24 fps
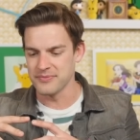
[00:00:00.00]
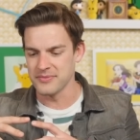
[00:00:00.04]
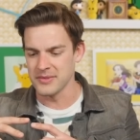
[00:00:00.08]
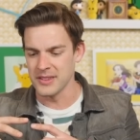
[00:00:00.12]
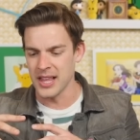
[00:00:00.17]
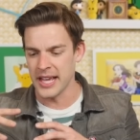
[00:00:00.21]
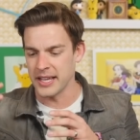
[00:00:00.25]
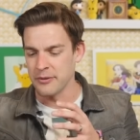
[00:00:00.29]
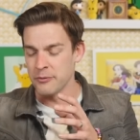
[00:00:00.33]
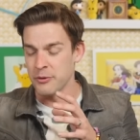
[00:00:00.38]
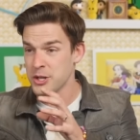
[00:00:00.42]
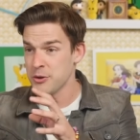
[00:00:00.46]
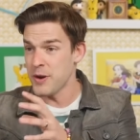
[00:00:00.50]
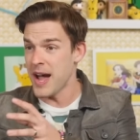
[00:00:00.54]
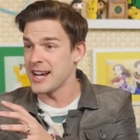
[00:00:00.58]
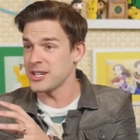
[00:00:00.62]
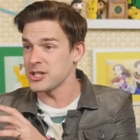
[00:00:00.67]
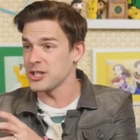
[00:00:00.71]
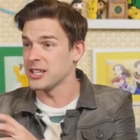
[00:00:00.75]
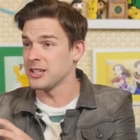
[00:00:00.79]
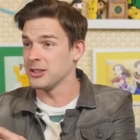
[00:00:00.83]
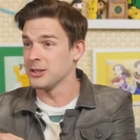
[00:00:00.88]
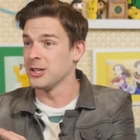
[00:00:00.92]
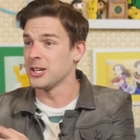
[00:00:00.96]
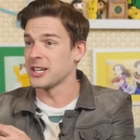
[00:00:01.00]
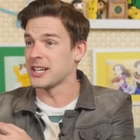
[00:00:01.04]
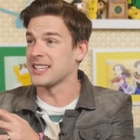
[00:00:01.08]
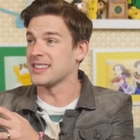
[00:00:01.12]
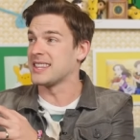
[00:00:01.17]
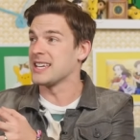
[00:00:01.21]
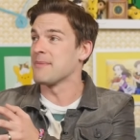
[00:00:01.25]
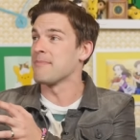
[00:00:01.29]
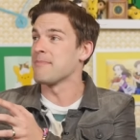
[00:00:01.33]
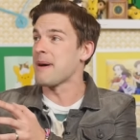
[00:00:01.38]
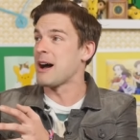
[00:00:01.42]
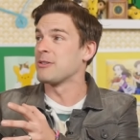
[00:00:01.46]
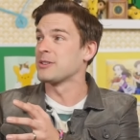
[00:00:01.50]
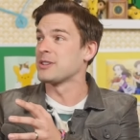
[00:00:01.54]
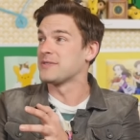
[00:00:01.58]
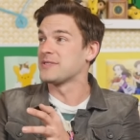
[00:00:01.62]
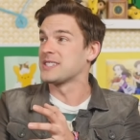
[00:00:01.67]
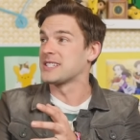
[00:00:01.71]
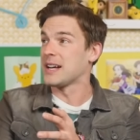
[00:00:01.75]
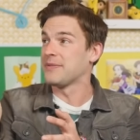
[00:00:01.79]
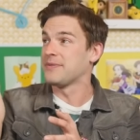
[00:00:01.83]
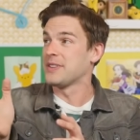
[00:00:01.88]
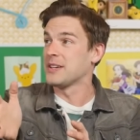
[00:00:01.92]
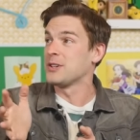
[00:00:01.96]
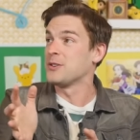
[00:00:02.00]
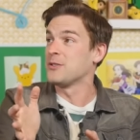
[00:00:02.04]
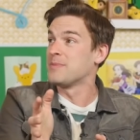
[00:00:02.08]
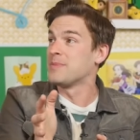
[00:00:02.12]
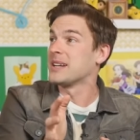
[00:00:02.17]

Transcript: like when you actually look at the amount of stuff that you've